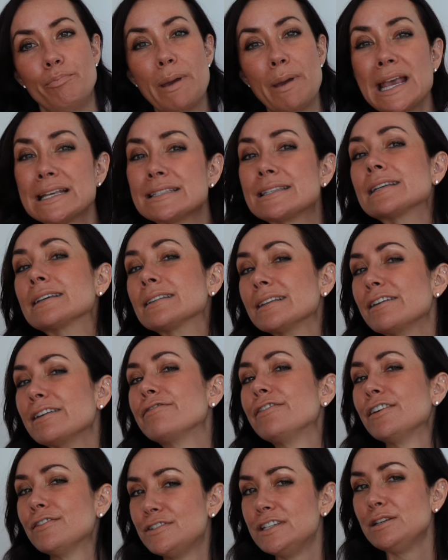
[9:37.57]
basically
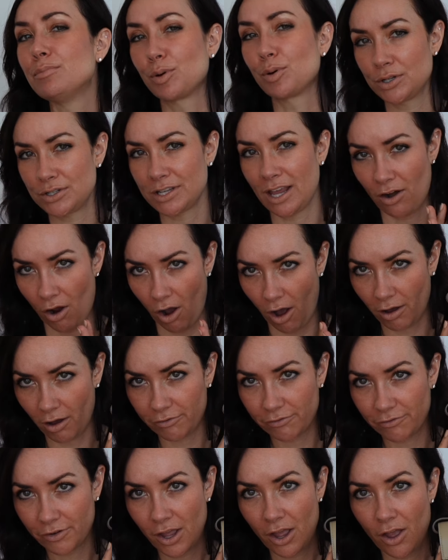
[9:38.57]
50%
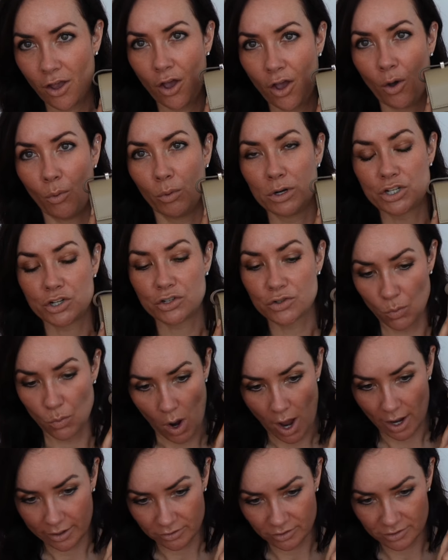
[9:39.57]
off, which is
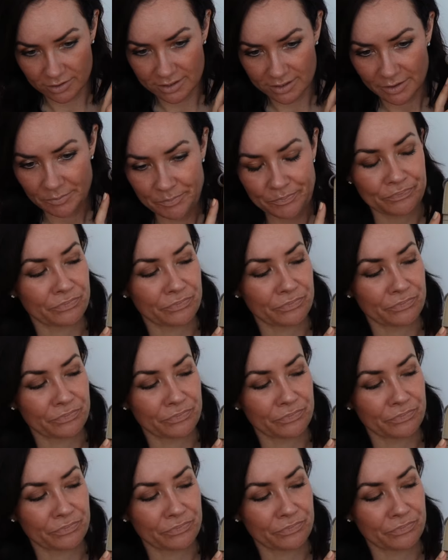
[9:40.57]
wild.